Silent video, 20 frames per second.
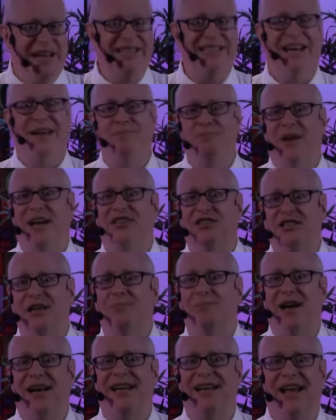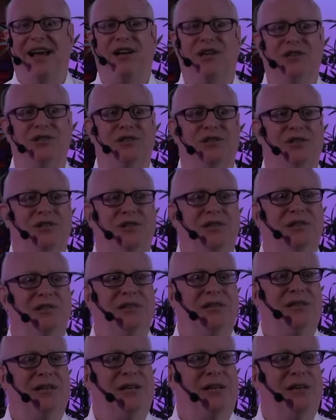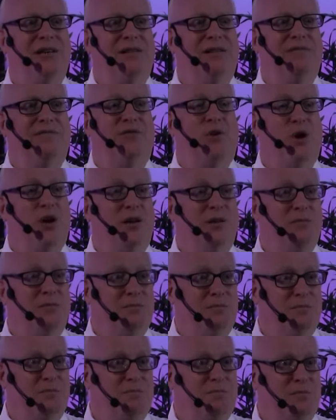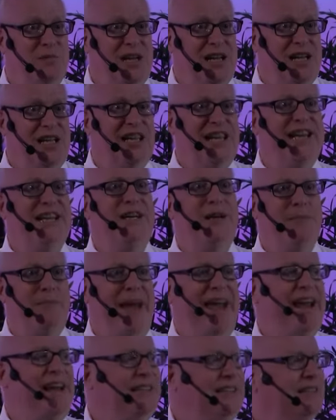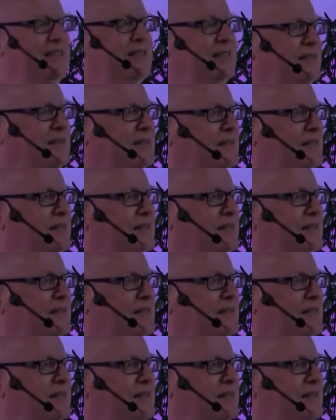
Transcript: picked up by somebody else for clickbait